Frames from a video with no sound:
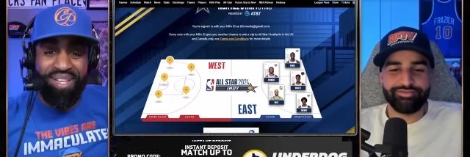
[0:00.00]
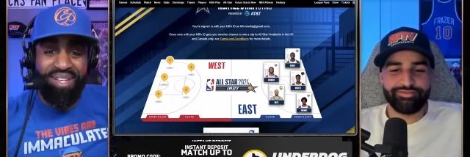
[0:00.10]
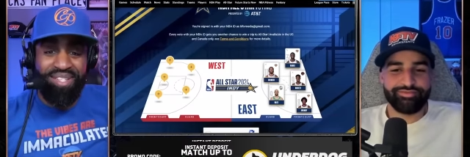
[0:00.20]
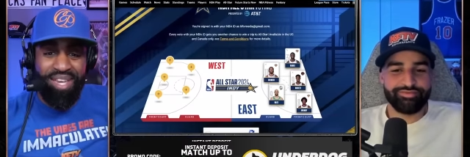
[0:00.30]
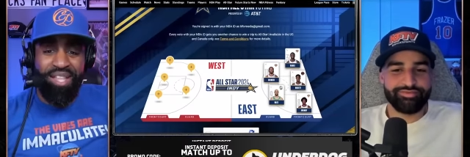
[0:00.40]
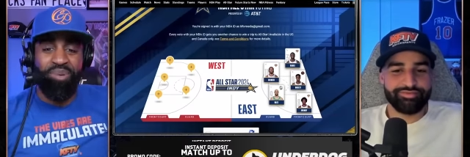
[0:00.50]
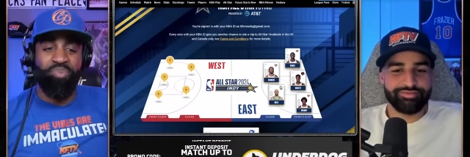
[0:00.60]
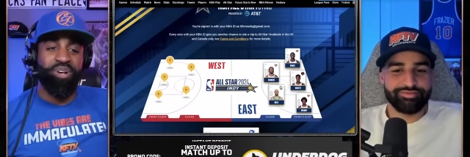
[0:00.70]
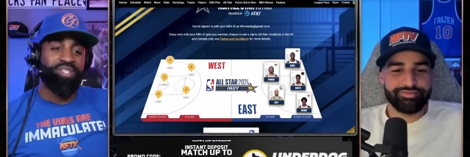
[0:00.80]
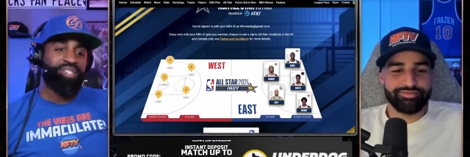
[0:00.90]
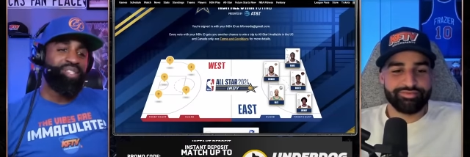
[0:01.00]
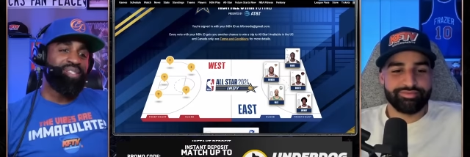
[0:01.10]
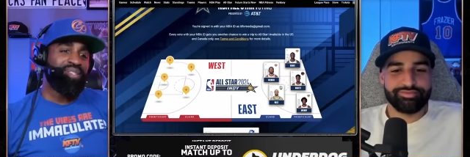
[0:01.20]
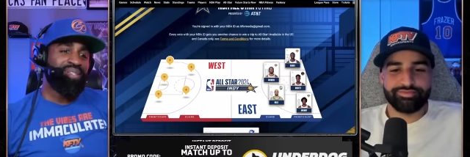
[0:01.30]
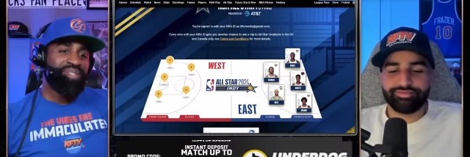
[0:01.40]
Speaker 1: Jalen Brunson,
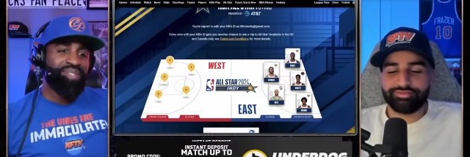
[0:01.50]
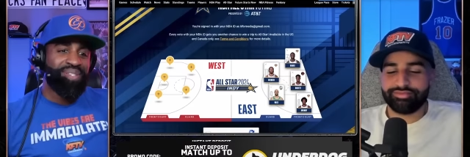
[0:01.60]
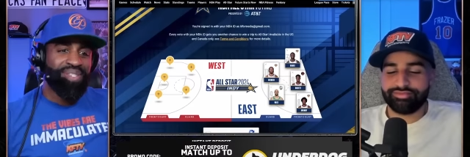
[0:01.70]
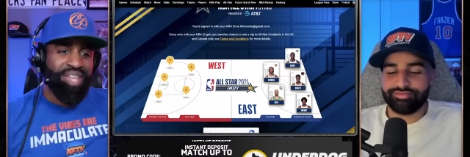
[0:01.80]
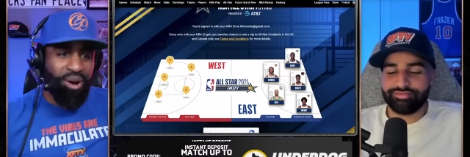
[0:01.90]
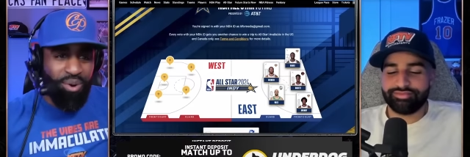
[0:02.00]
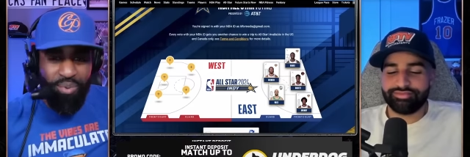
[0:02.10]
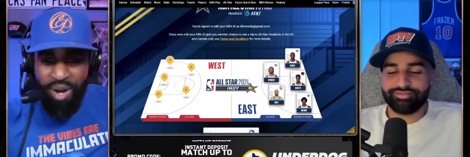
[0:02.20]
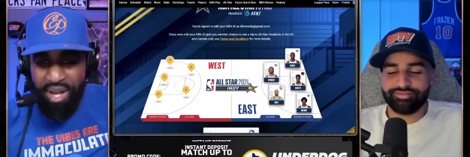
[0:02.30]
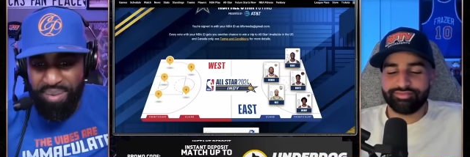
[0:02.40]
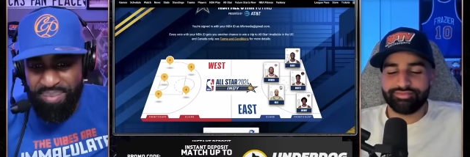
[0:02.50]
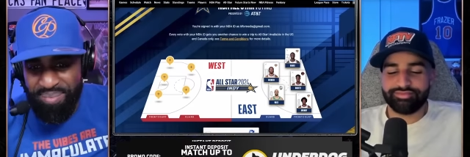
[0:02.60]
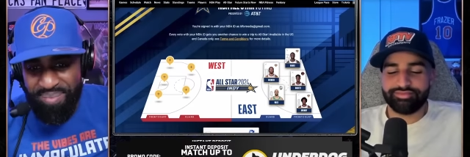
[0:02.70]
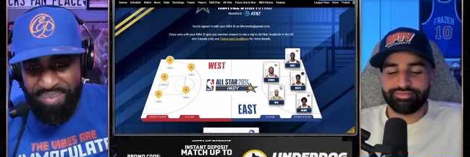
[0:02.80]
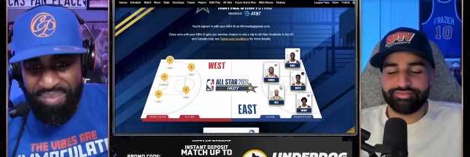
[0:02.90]
Derrick White,
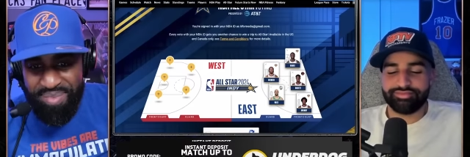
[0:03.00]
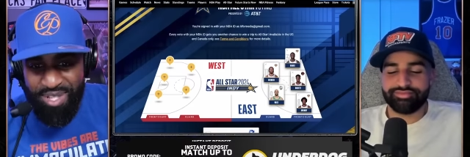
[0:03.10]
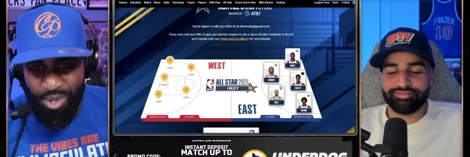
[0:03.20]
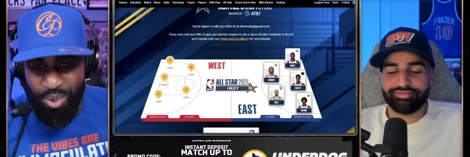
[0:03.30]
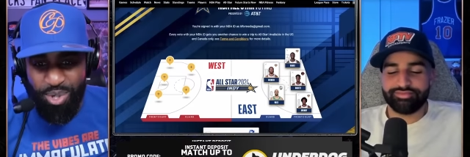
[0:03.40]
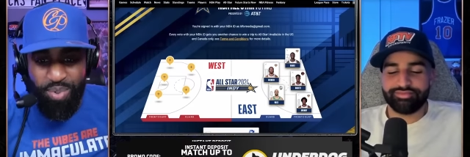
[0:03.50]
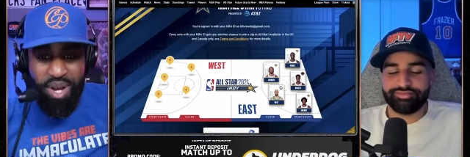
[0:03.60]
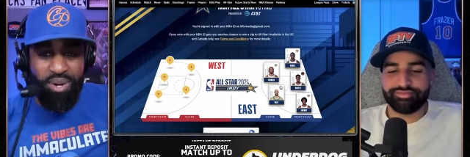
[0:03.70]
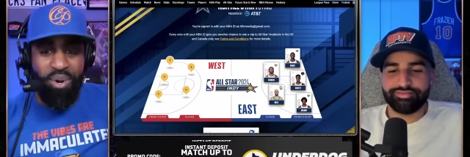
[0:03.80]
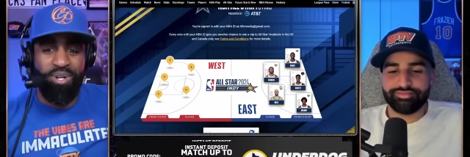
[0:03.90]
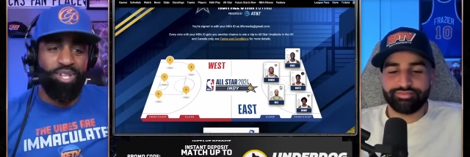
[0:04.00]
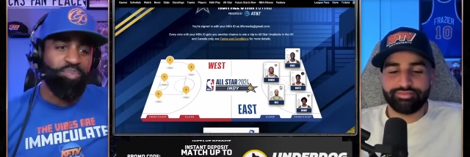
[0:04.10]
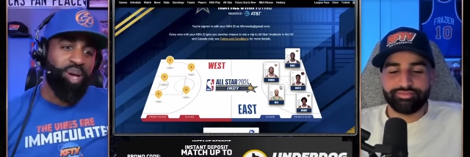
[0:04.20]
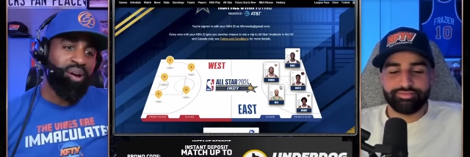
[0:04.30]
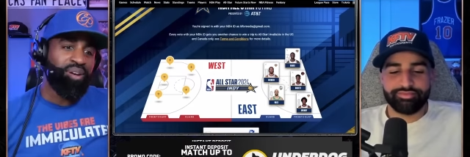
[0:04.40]
Julius Randle, RJ
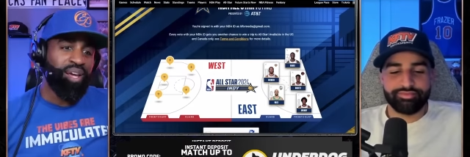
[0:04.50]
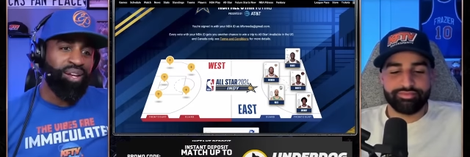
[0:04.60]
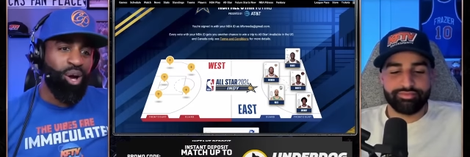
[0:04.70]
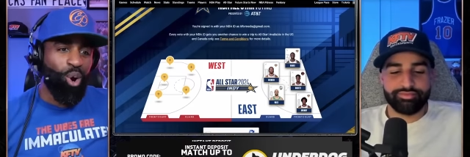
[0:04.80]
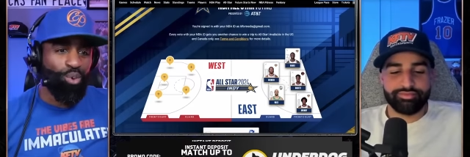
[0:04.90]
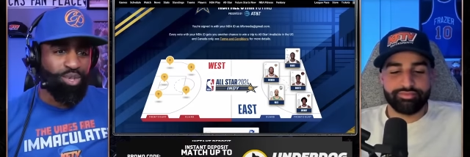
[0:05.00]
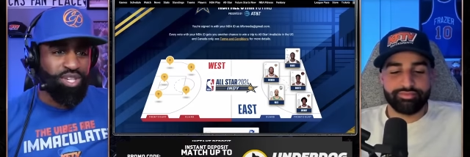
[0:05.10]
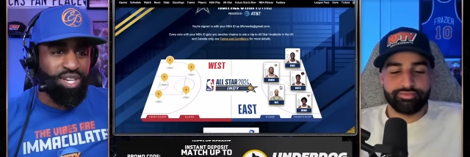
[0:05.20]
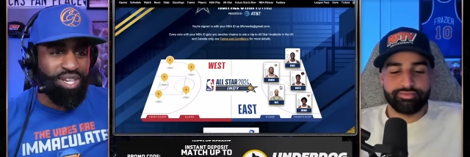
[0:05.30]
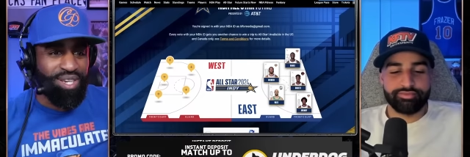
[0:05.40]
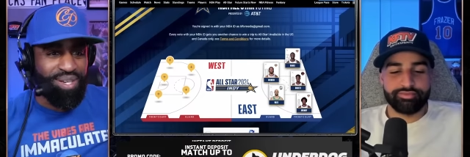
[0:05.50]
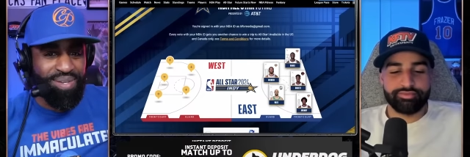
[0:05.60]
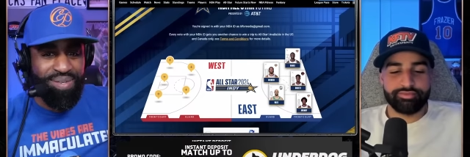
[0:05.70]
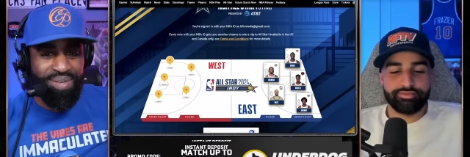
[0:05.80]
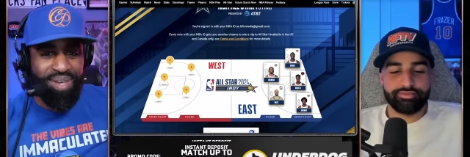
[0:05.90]
Barrett, and OG
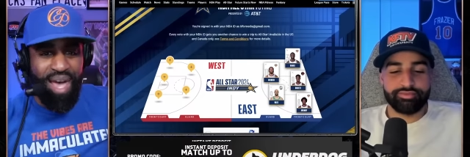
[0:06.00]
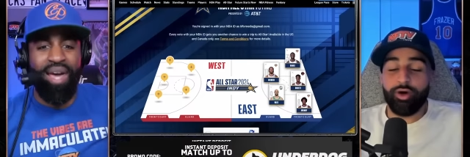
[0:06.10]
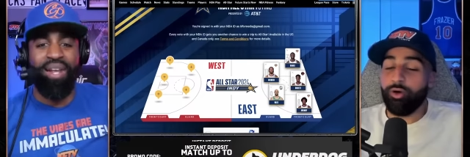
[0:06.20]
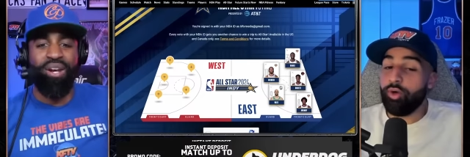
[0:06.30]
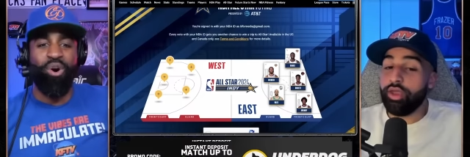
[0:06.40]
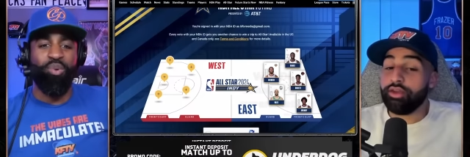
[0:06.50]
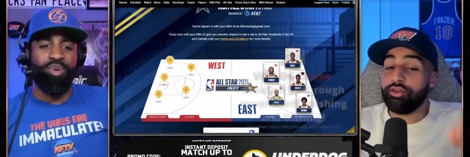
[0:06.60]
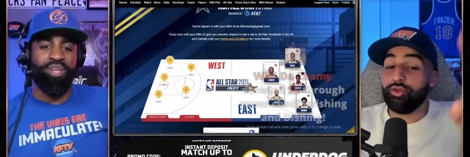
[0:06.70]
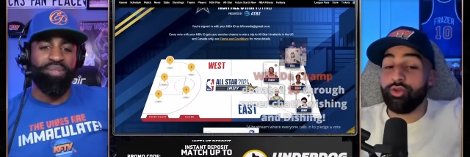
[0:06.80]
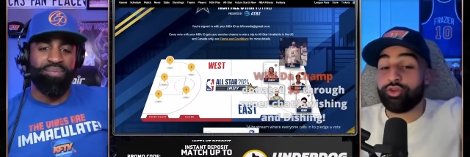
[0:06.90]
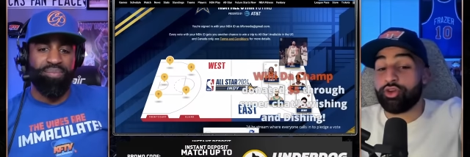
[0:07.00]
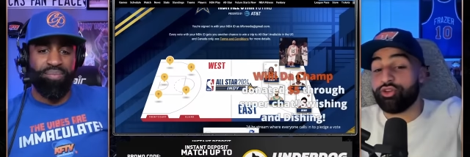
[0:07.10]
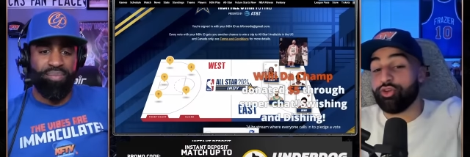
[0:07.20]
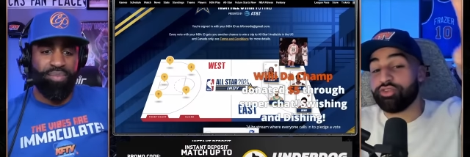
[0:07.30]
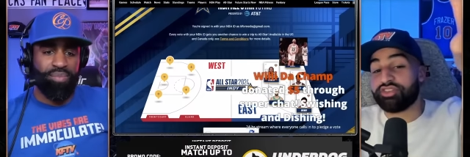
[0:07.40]
Speaker 2: Anunoby. Oh, wait. You know you
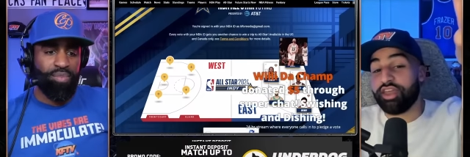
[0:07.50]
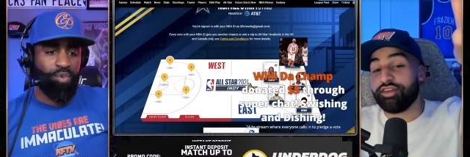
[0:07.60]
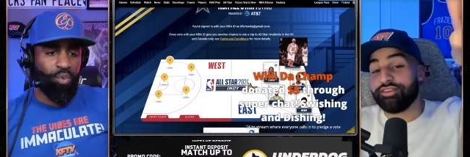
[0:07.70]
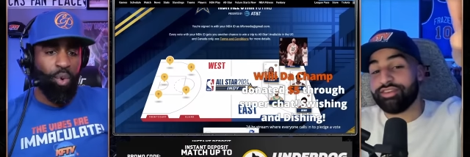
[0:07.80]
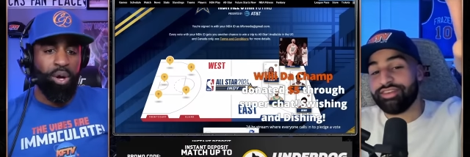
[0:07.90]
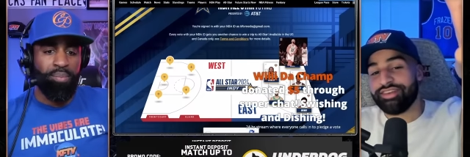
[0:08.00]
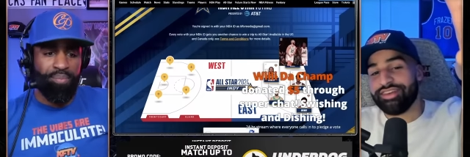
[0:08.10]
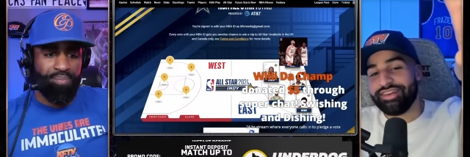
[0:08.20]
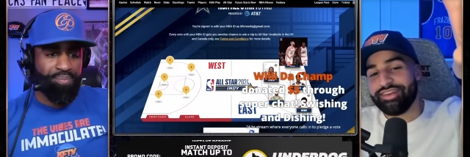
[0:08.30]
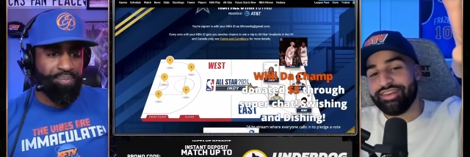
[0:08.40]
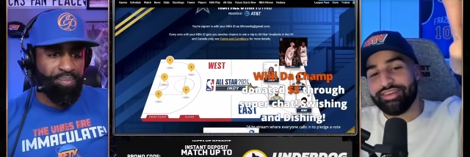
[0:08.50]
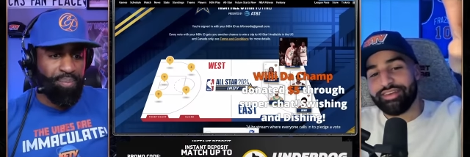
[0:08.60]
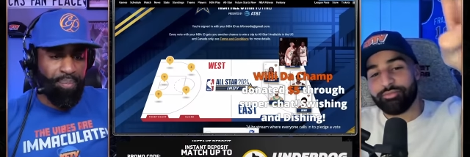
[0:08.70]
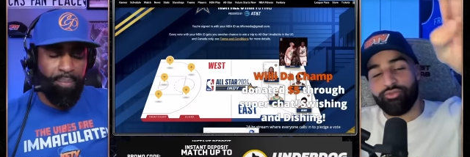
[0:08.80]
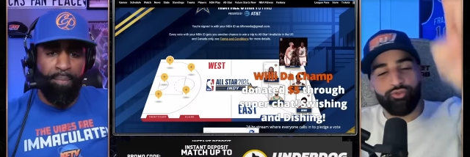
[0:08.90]
could do instead? What?
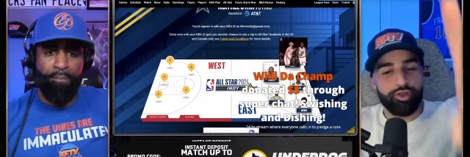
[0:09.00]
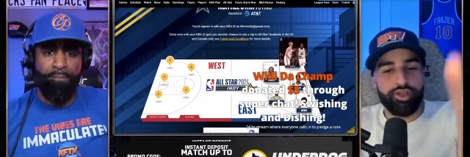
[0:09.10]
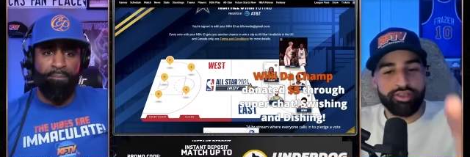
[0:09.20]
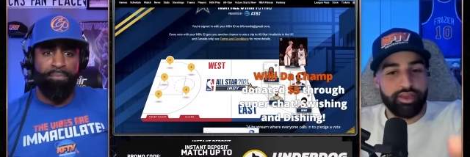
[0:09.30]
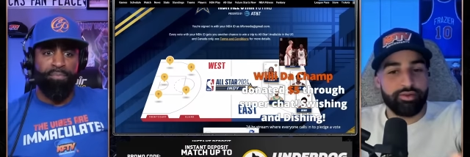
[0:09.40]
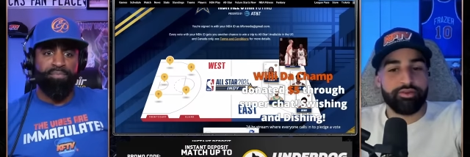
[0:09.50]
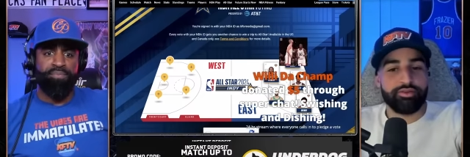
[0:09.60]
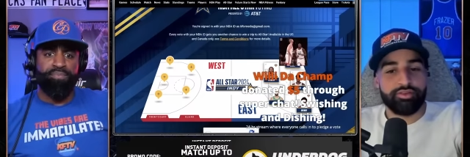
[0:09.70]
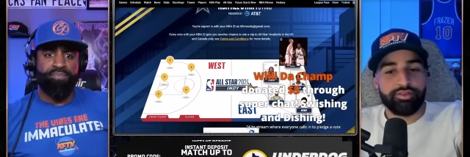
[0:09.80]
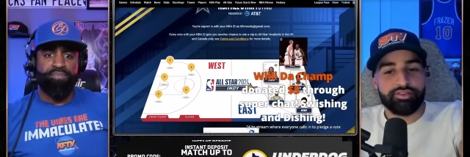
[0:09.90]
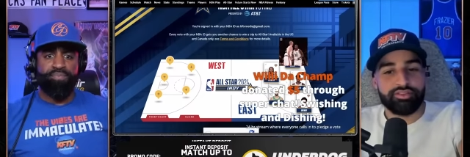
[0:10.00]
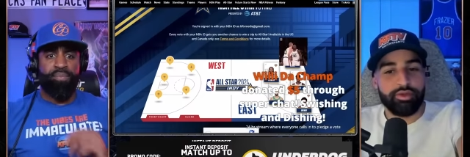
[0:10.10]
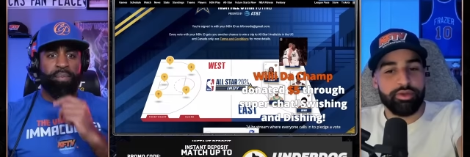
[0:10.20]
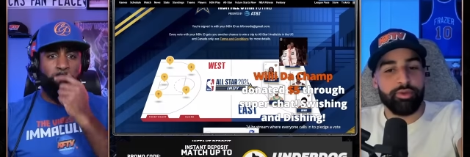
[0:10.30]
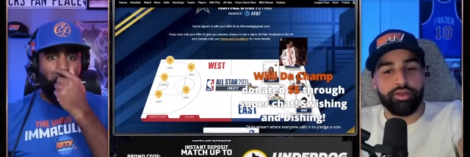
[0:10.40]
Before you hit that
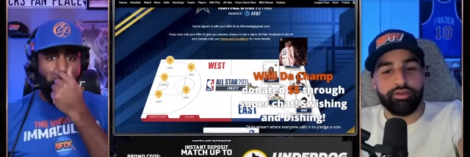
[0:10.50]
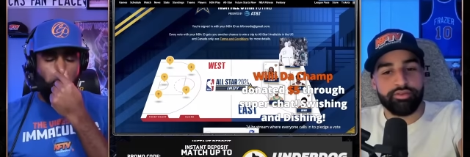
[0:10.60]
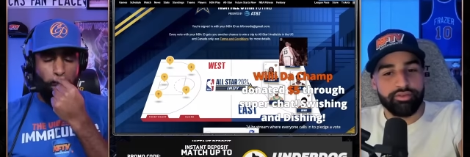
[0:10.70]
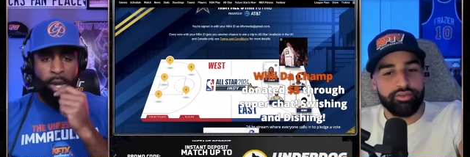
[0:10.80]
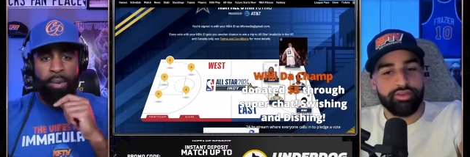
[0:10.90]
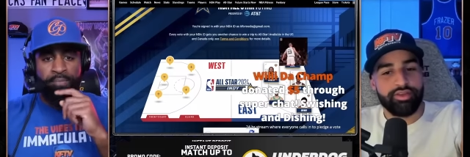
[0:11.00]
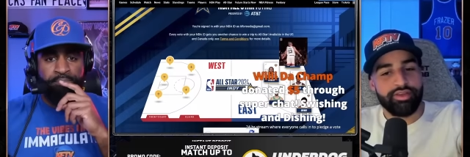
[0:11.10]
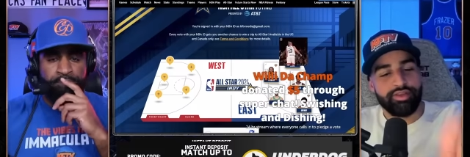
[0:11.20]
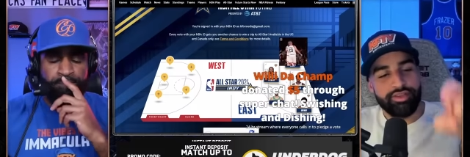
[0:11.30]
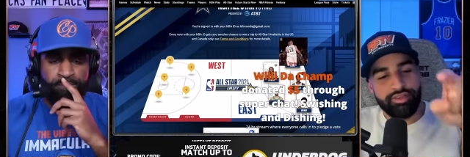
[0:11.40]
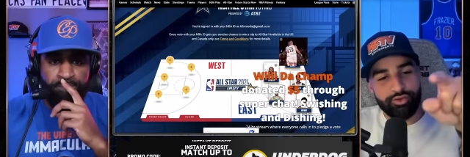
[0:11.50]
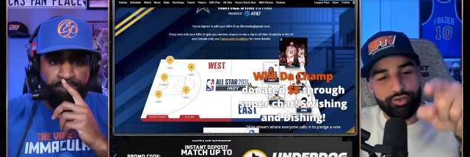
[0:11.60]
submit button. Yep. You